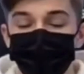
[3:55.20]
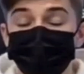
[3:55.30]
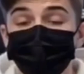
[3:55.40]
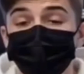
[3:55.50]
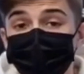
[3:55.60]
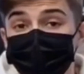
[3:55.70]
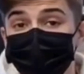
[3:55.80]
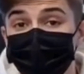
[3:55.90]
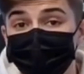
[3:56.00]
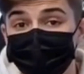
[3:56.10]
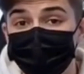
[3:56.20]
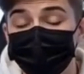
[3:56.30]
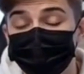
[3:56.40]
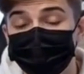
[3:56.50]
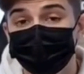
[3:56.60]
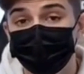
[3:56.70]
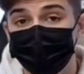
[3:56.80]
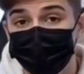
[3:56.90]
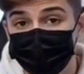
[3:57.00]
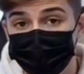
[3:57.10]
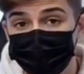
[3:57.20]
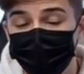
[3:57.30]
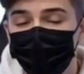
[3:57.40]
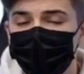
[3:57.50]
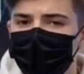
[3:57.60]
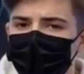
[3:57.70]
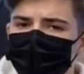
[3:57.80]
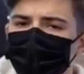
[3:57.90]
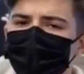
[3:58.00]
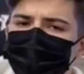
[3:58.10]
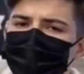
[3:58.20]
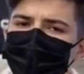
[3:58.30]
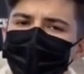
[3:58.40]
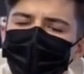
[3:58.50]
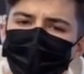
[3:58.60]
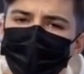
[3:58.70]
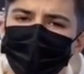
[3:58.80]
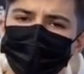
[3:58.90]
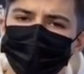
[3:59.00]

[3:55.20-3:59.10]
blue hour, harsh overhead light, soft diffused light,